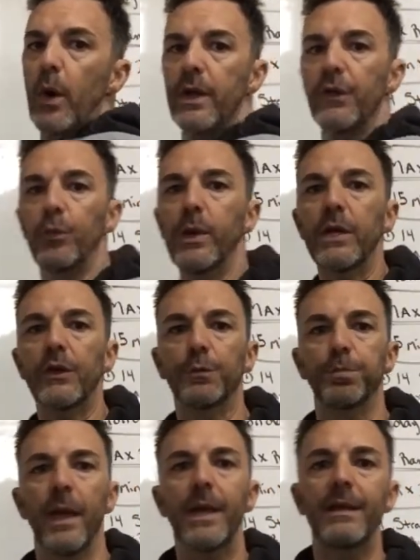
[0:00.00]
we
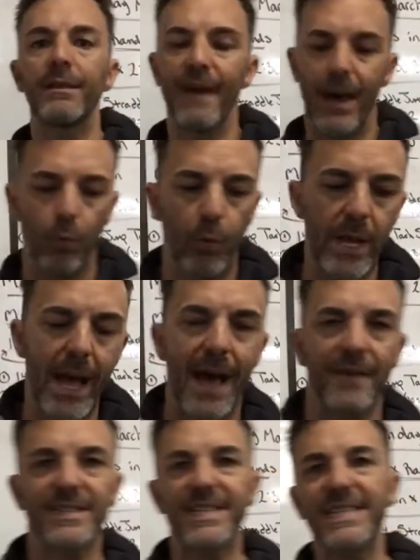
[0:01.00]
explained that we
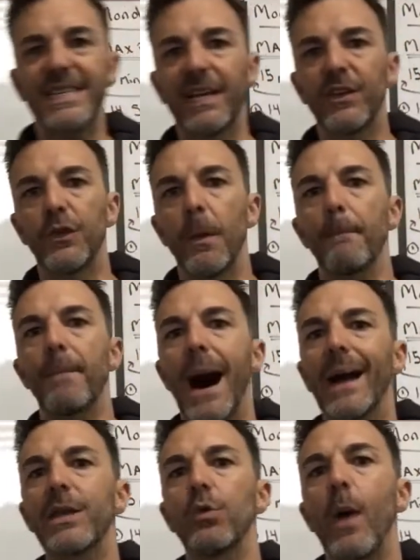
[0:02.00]
have 6
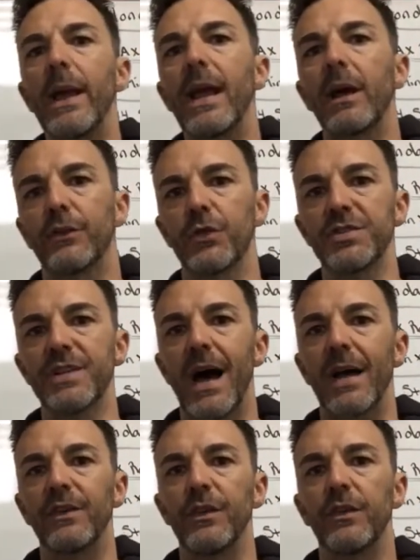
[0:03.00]
body weight
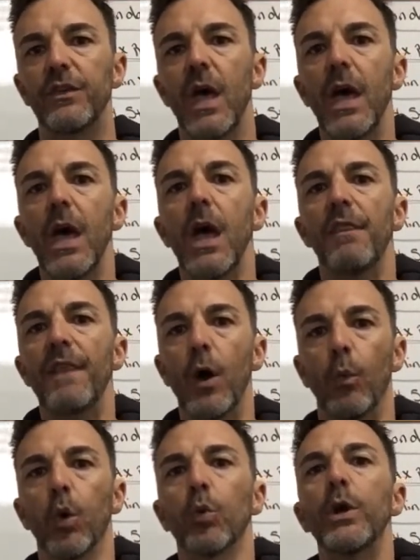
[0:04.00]
exercises
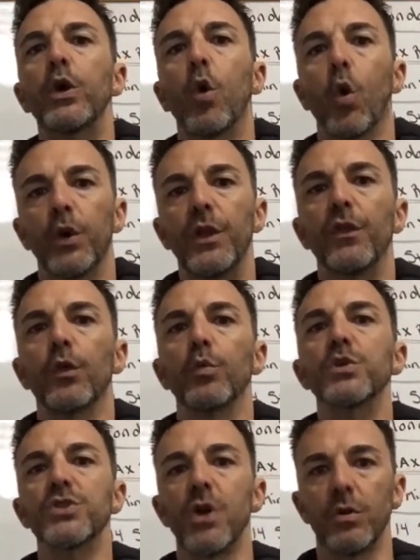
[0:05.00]
that we're recording the
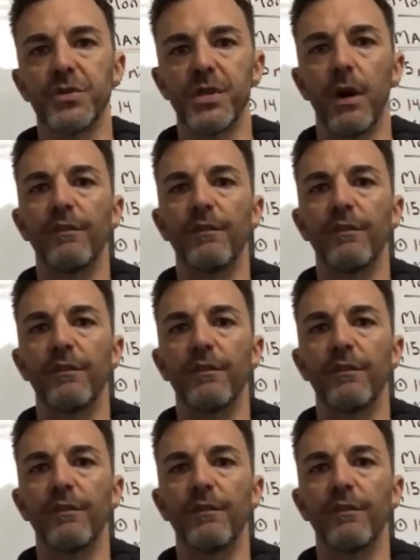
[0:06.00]
results of